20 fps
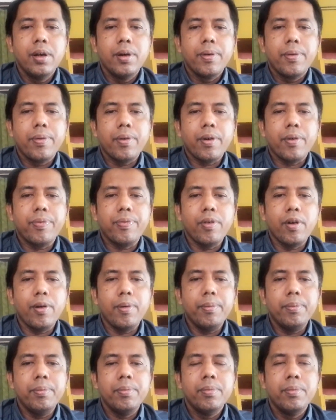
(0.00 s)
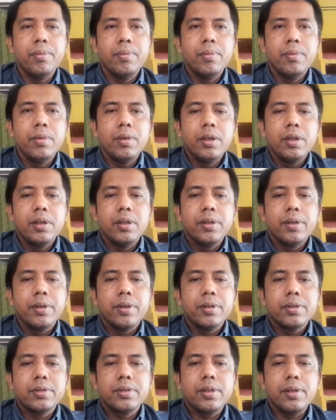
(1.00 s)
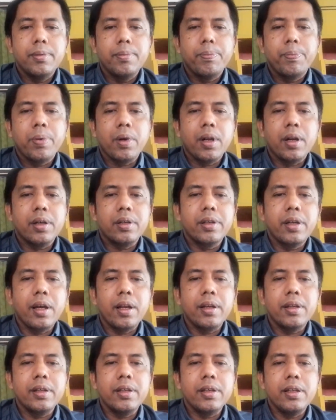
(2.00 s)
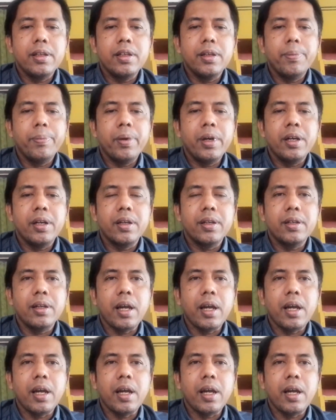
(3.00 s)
perform simple daily independent